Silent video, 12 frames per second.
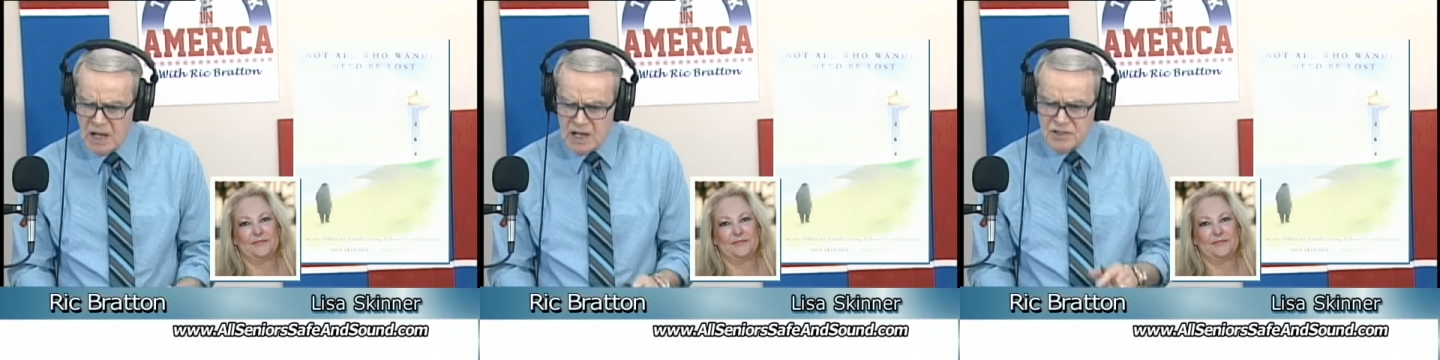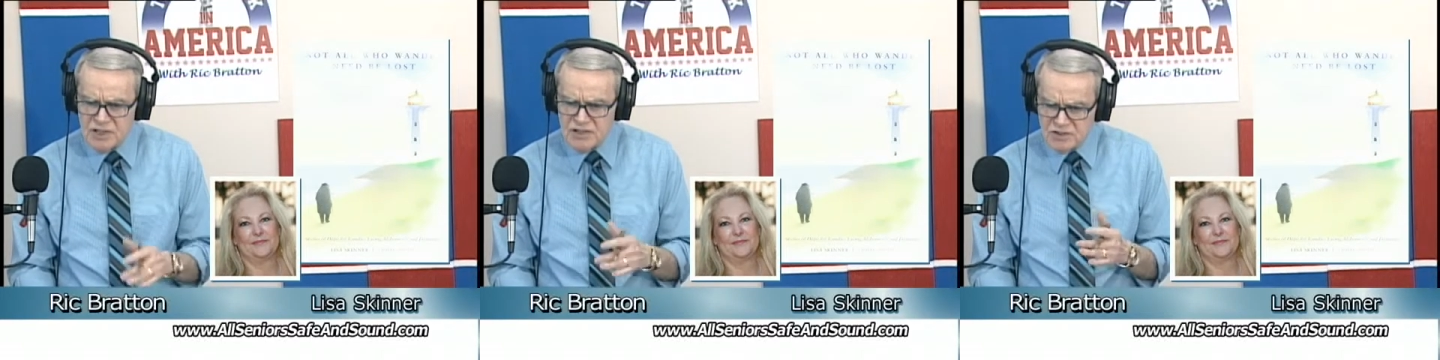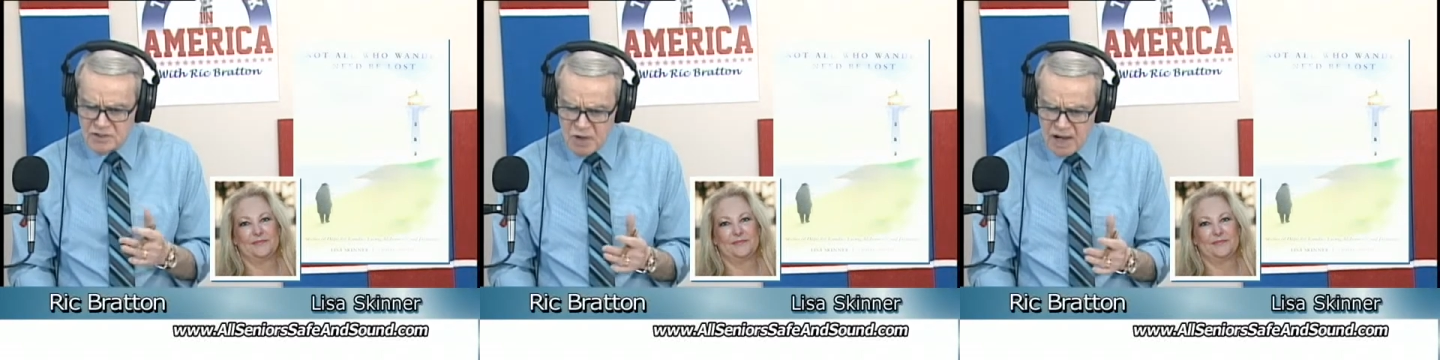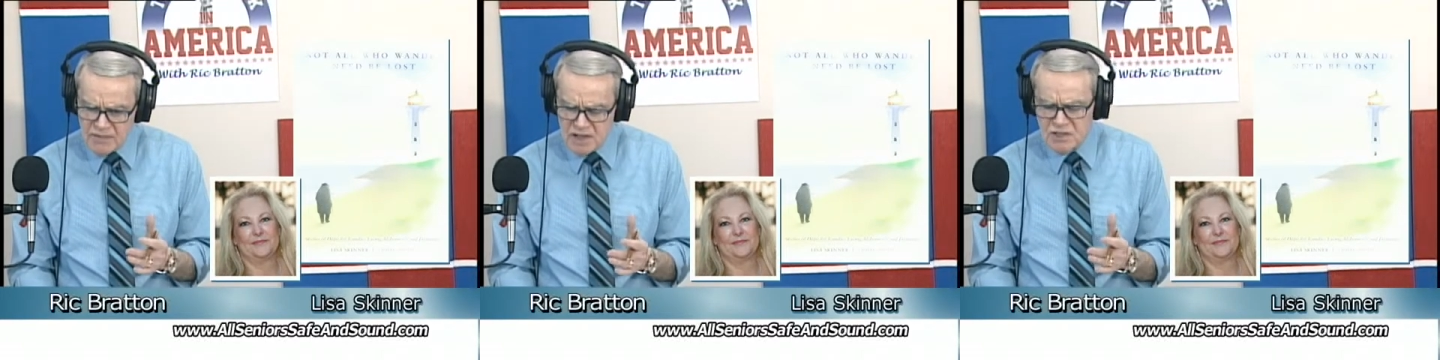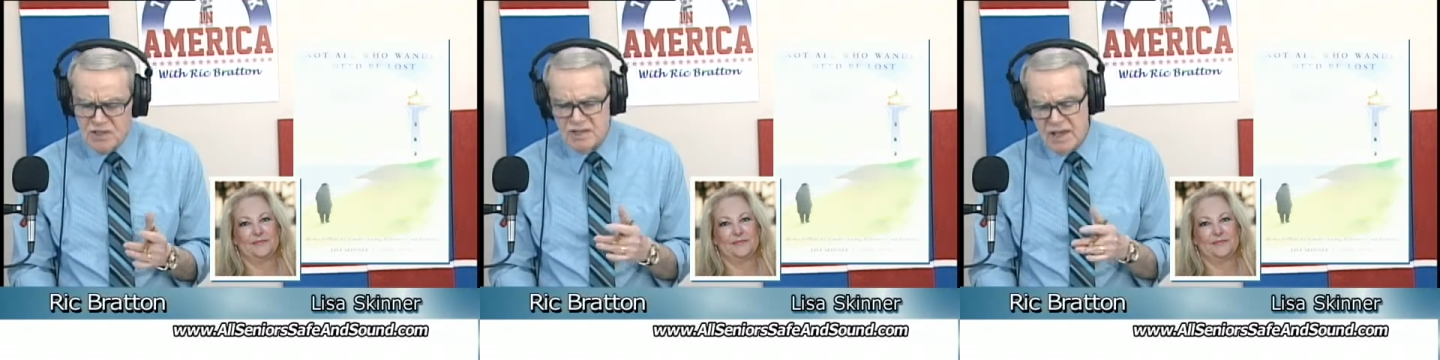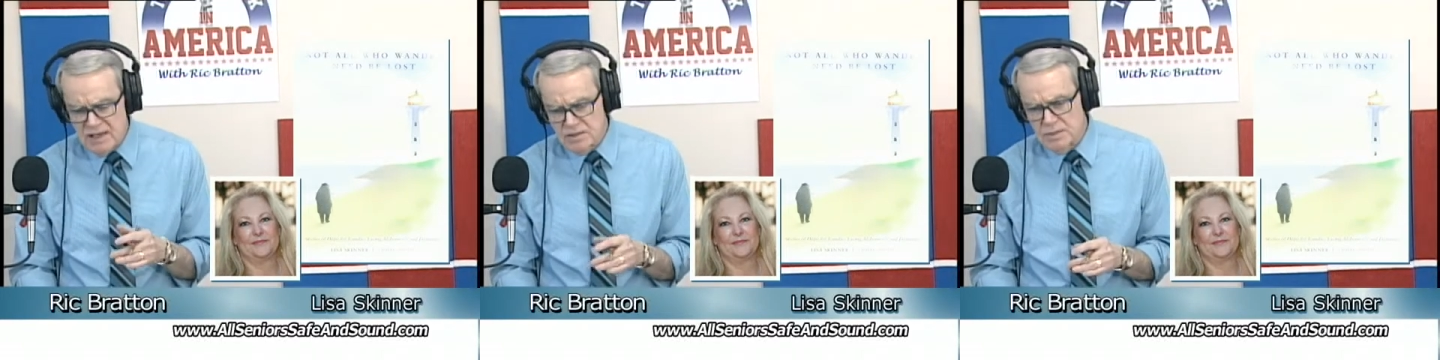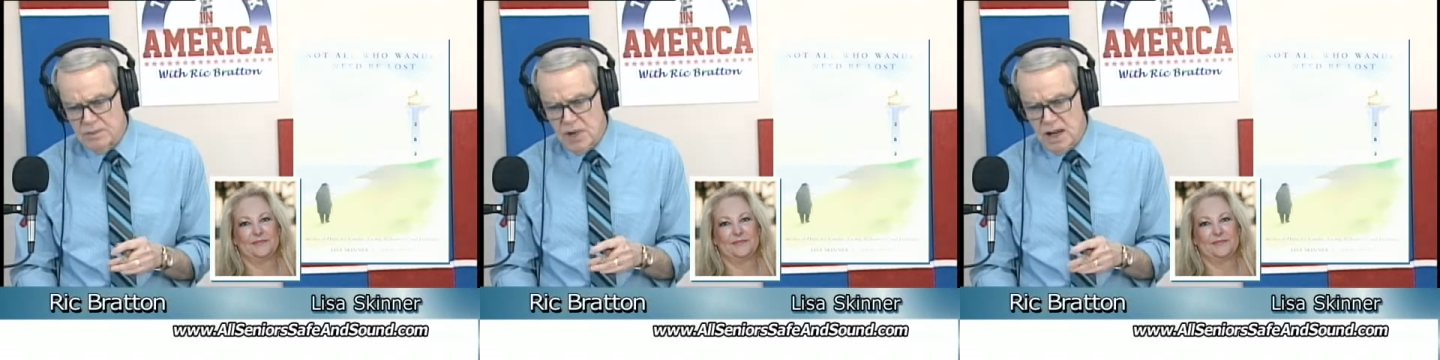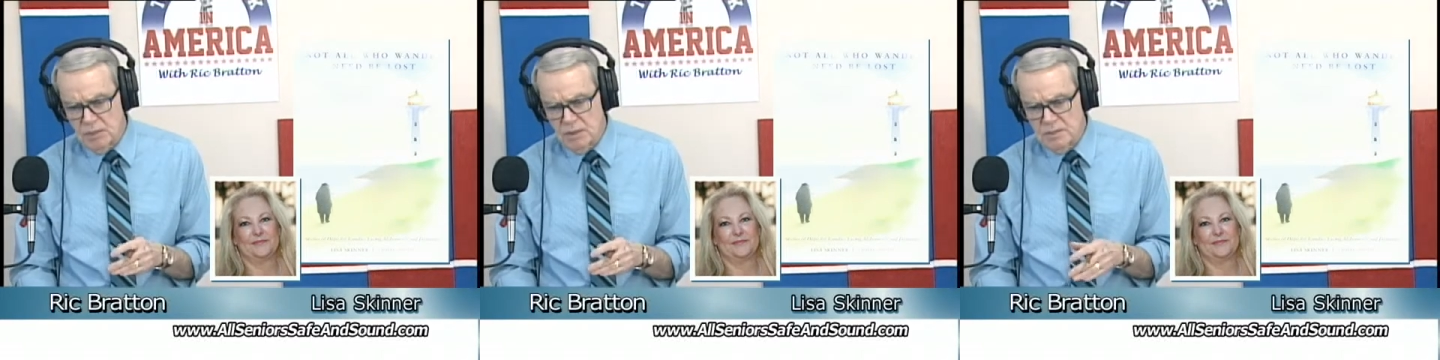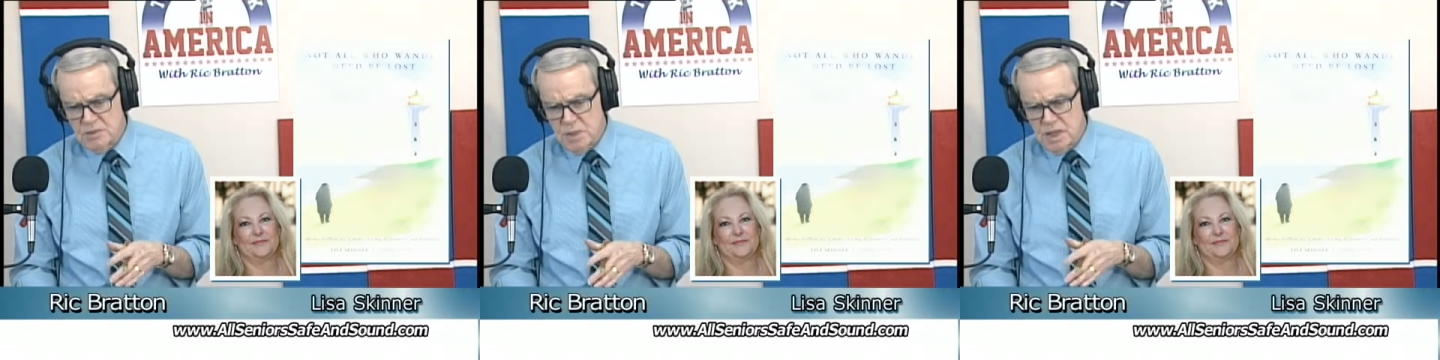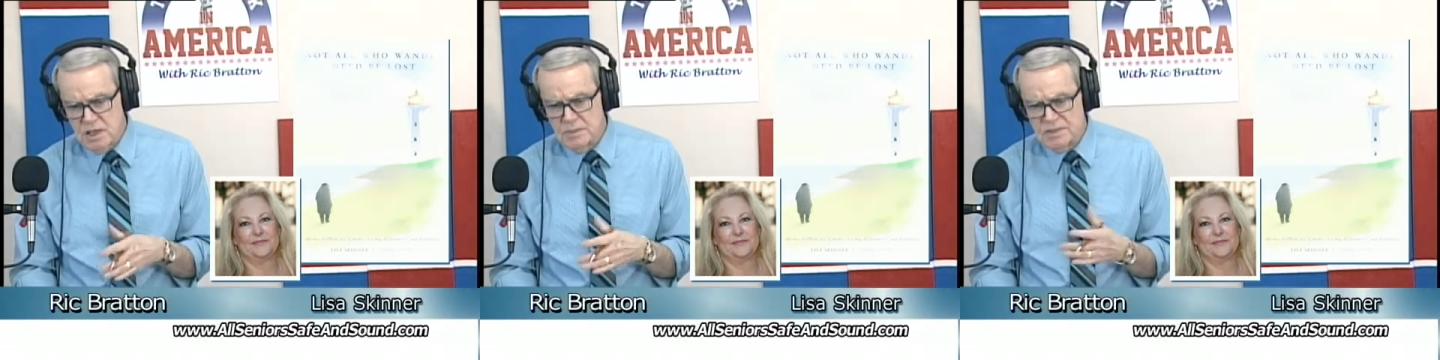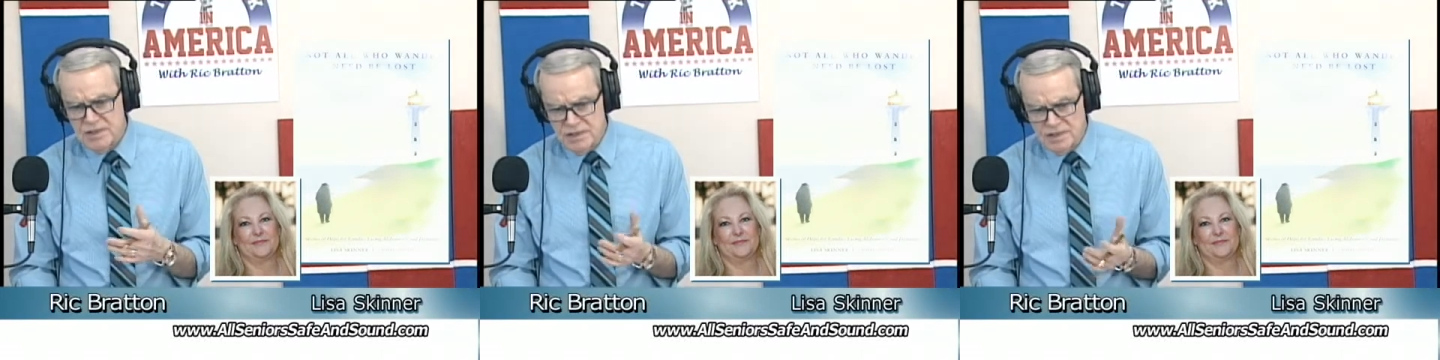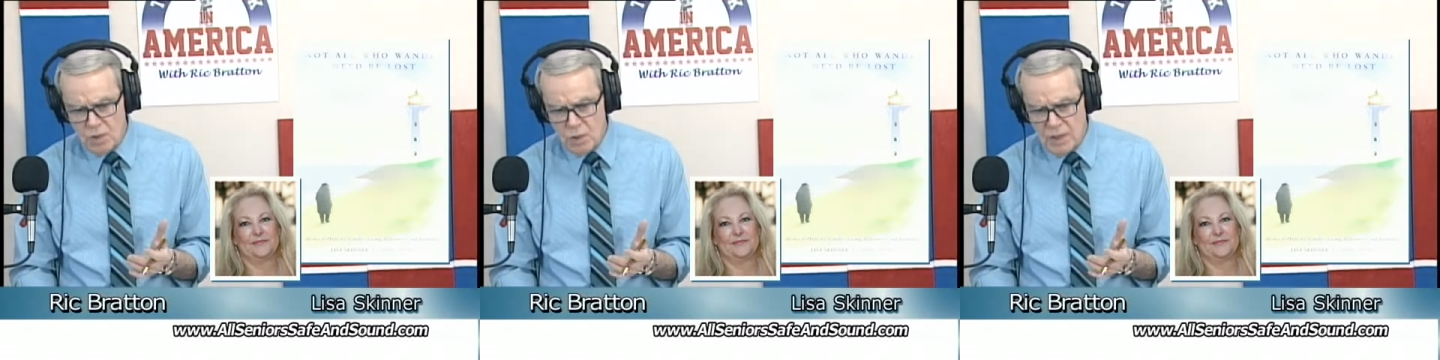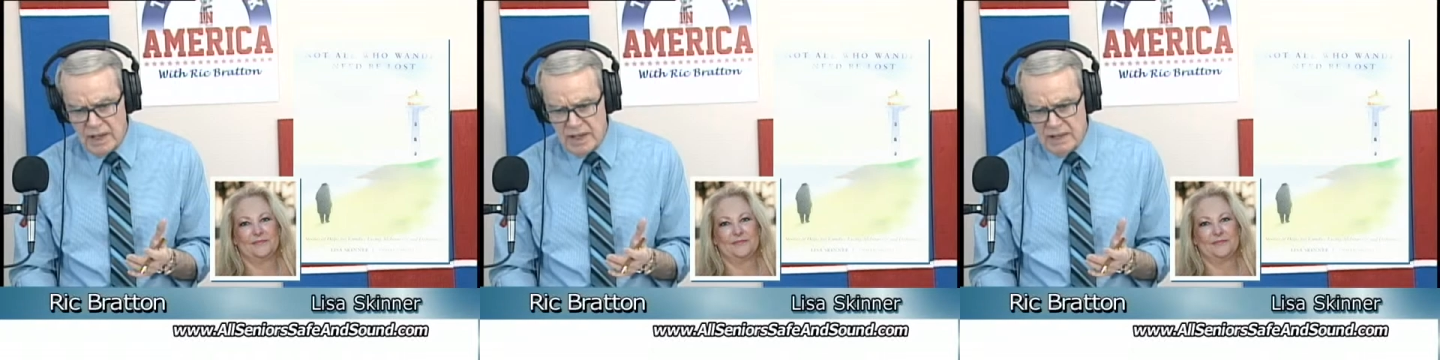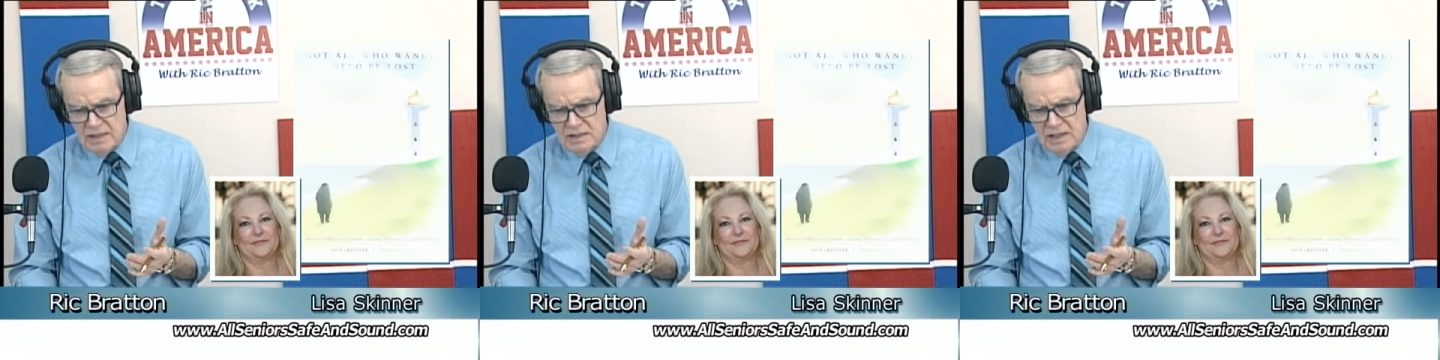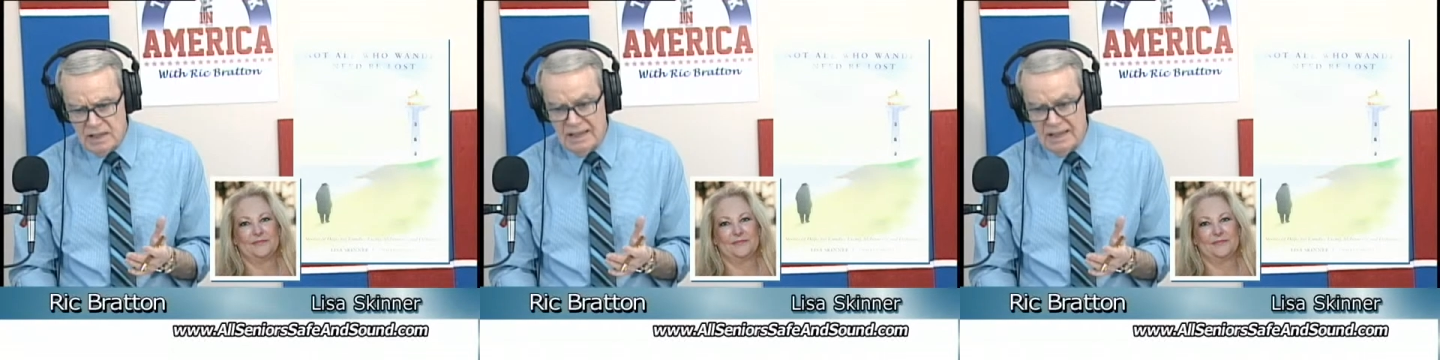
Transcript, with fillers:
Speaker 1: she's driving, she's had some problems, becomes disoriented